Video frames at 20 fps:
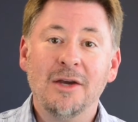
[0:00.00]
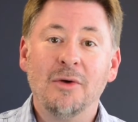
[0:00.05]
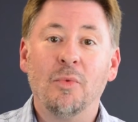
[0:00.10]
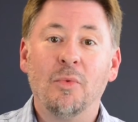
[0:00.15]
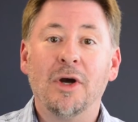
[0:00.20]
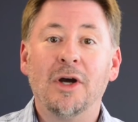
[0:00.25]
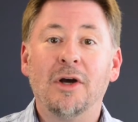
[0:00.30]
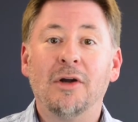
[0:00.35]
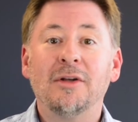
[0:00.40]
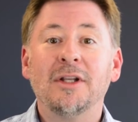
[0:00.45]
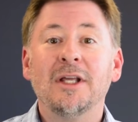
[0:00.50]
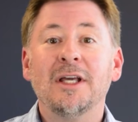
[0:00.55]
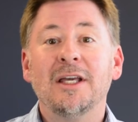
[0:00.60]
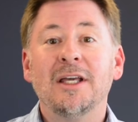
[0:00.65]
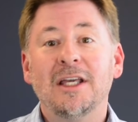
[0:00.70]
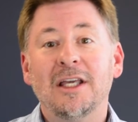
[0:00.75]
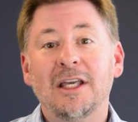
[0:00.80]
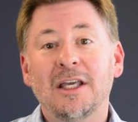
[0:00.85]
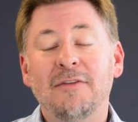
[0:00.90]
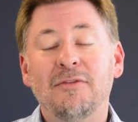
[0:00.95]
Well,
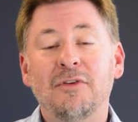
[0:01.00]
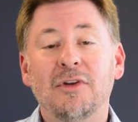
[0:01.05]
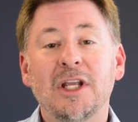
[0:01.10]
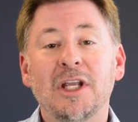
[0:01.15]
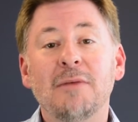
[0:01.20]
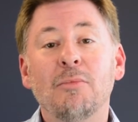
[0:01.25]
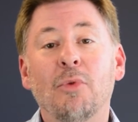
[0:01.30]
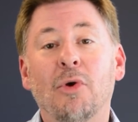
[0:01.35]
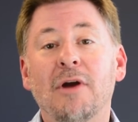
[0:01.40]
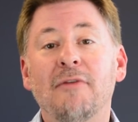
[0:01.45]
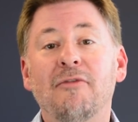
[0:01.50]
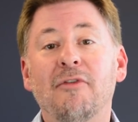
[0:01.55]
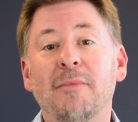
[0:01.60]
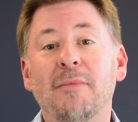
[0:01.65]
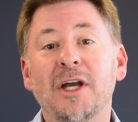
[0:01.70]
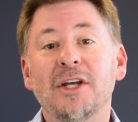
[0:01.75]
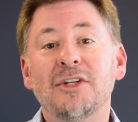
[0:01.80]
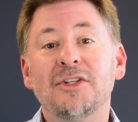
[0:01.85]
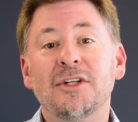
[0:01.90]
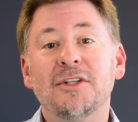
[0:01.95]
if you need more
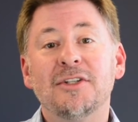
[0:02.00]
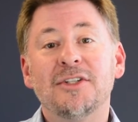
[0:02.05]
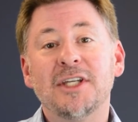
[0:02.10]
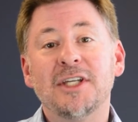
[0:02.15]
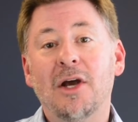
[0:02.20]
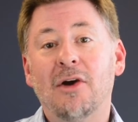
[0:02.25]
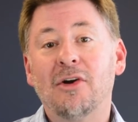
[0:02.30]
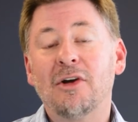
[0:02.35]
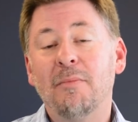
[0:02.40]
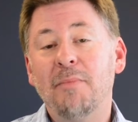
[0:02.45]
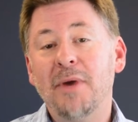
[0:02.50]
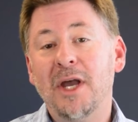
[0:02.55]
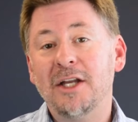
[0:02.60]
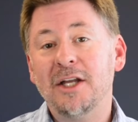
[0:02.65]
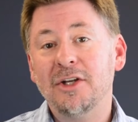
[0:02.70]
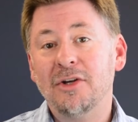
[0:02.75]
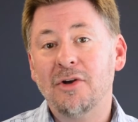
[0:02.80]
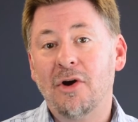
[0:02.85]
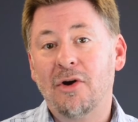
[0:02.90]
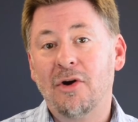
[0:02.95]
information, see our
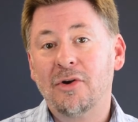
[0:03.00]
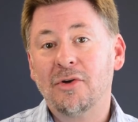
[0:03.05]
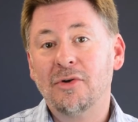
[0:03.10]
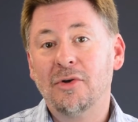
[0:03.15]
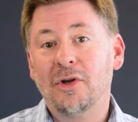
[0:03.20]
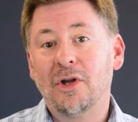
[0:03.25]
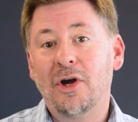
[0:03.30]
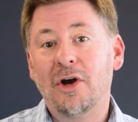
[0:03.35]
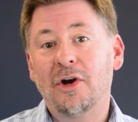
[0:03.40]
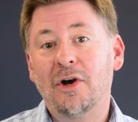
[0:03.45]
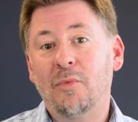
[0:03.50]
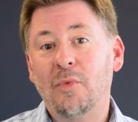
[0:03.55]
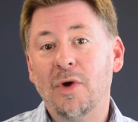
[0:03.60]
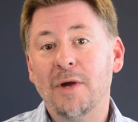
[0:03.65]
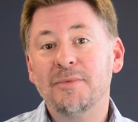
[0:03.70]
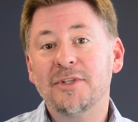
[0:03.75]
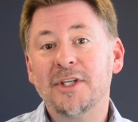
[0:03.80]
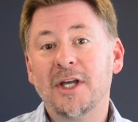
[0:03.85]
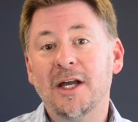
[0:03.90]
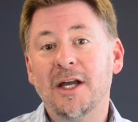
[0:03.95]
companion article on our
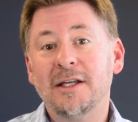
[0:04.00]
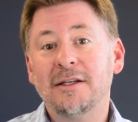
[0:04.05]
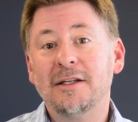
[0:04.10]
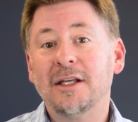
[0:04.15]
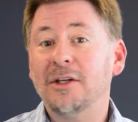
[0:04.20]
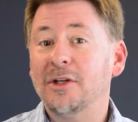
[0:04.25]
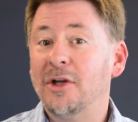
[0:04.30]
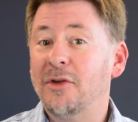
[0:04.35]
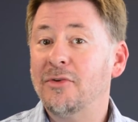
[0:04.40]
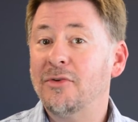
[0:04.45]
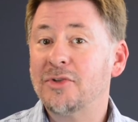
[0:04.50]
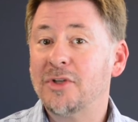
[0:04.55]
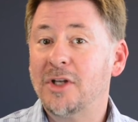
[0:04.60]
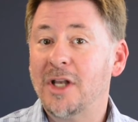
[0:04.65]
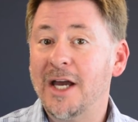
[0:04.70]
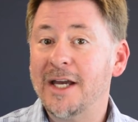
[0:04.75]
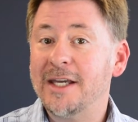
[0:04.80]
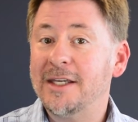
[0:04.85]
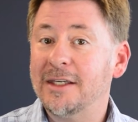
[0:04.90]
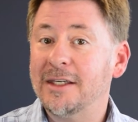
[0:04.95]
website and others
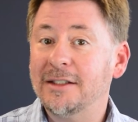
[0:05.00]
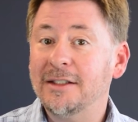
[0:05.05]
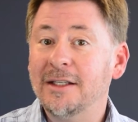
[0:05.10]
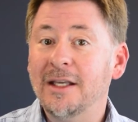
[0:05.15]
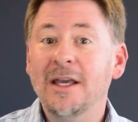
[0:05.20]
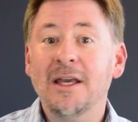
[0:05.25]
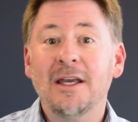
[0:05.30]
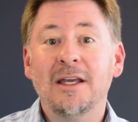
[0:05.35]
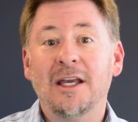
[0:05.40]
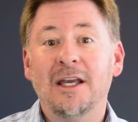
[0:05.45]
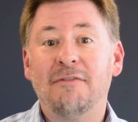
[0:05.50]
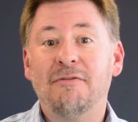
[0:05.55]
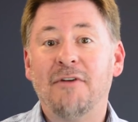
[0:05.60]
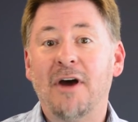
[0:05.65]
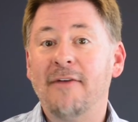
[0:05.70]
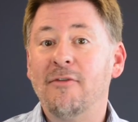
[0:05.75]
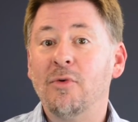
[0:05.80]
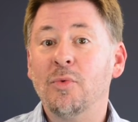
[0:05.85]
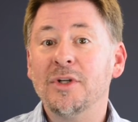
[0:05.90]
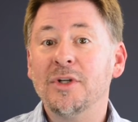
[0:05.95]
like it at
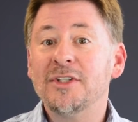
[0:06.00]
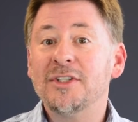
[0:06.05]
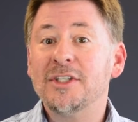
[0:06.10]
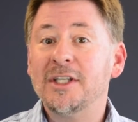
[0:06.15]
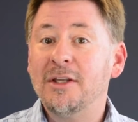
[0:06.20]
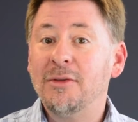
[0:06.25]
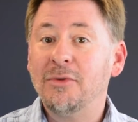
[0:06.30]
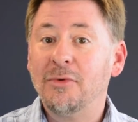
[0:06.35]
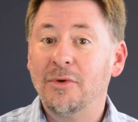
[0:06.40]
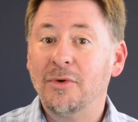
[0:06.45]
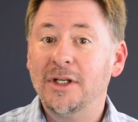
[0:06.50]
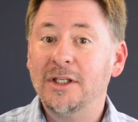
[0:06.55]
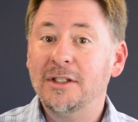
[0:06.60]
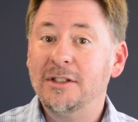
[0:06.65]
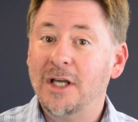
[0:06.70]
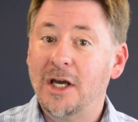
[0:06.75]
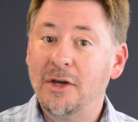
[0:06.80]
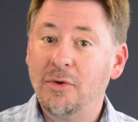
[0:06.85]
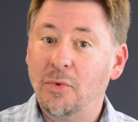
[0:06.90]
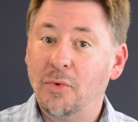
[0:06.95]

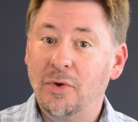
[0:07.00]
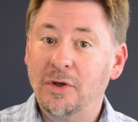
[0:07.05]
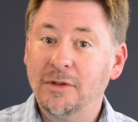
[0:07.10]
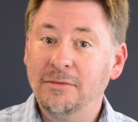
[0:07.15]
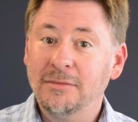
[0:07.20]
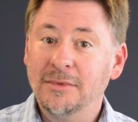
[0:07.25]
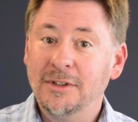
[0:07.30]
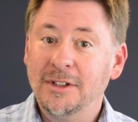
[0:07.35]
501c3.org.